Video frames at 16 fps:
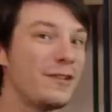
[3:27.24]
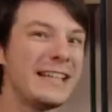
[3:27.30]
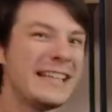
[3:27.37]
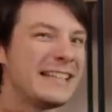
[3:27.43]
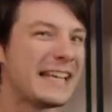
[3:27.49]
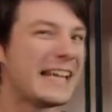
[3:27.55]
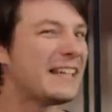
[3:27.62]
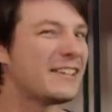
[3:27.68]

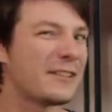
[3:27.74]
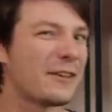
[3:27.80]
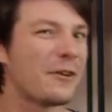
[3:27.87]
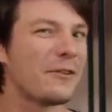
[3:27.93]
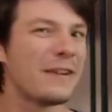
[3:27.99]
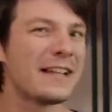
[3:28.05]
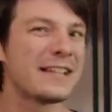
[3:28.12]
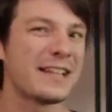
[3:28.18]
really neat
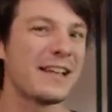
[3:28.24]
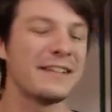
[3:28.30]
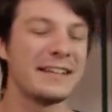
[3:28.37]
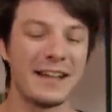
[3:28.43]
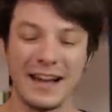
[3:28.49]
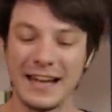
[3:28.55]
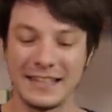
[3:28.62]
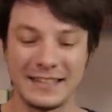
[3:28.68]
though, and
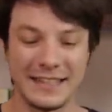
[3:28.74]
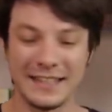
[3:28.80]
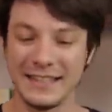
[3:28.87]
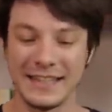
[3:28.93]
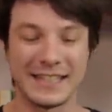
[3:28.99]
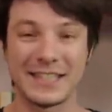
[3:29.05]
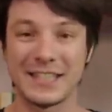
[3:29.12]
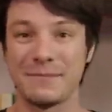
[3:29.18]
something I
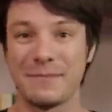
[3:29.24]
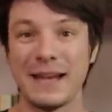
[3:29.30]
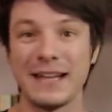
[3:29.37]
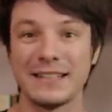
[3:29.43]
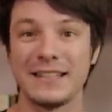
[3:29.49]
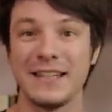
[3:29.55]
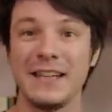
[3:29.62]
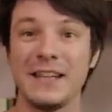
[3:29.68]
didn't
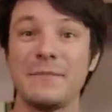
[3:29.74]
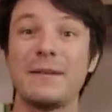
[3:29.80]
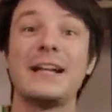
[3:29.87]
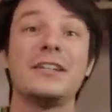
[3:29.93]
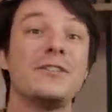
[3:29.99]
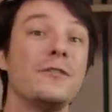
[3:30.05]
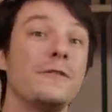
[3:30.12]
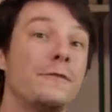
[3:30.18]
expect, but
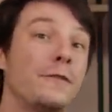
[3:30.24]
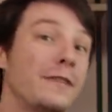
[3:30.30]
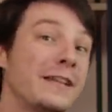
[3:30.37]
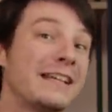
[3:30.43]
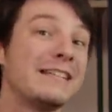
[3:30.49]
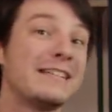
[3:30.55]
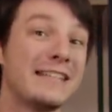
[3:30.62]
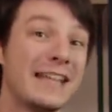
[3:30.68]
I do
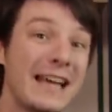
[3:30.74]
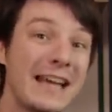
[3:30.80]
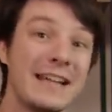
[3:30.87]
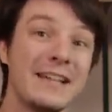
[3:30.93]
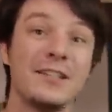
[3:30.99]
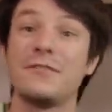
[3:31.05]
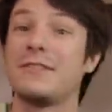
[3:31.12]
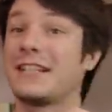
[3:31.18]
fully
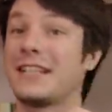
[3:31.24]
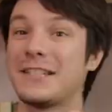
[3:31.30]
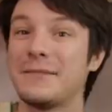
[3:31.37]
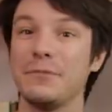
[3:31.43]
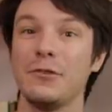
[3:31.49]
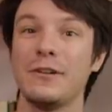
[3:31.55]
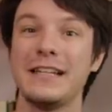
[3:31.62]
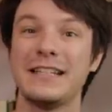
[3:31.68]
intend to
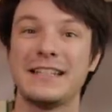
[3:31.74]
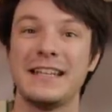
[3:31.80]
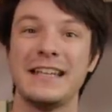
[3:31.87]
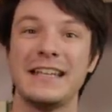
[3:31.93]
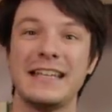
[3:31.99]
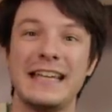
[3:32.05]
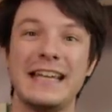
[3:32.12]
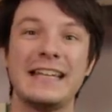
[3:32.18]
exploit
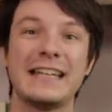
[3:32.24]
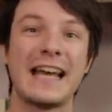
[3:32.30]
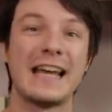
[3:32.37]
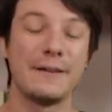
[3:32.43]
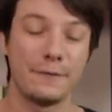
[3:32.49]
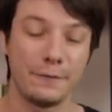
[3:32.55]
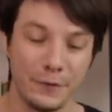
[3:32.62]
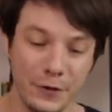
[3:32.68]
in
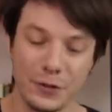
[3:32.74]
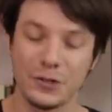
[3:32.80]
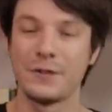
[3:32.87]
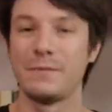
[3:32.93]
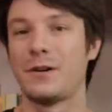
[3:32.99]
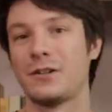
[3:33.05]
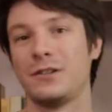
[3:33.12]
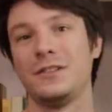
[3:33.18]
a
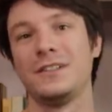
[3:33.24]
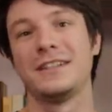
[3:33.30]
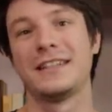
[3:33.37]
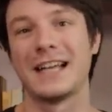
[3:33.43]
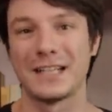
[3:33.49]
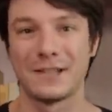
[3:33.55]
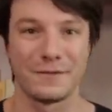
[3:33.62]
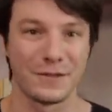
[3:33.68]
future model,
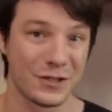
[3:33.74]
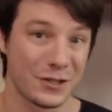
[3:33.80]
that's for